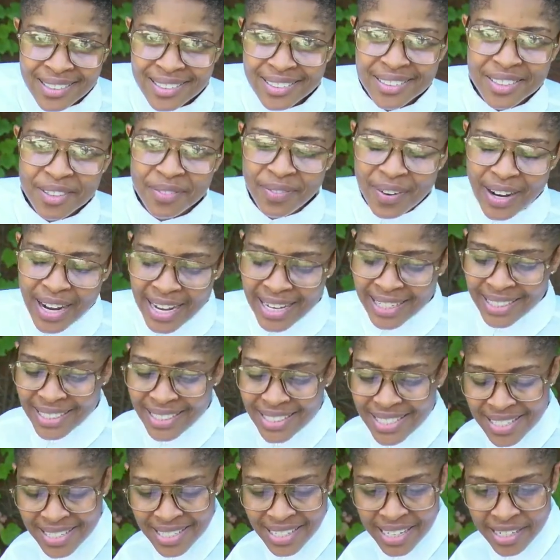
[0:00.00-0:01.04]

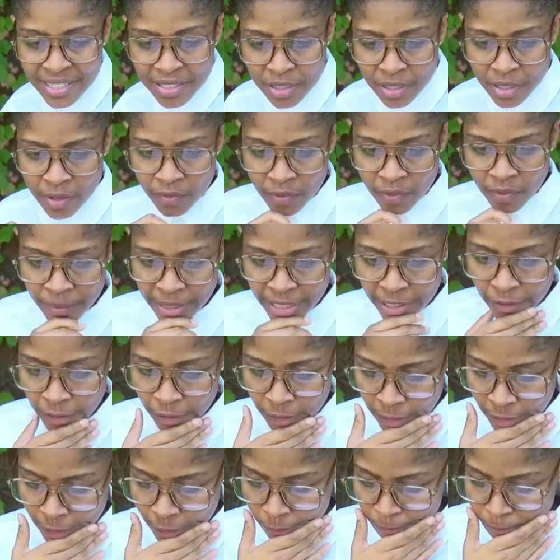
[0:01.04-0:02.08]
divided states of
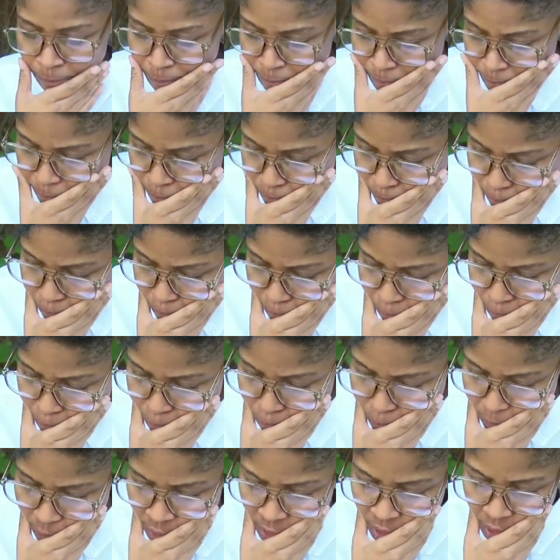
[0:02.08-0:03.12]
America.
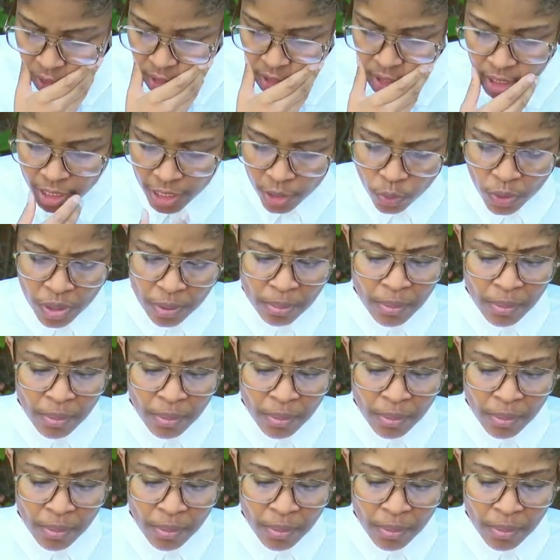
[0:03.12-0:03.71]
See, we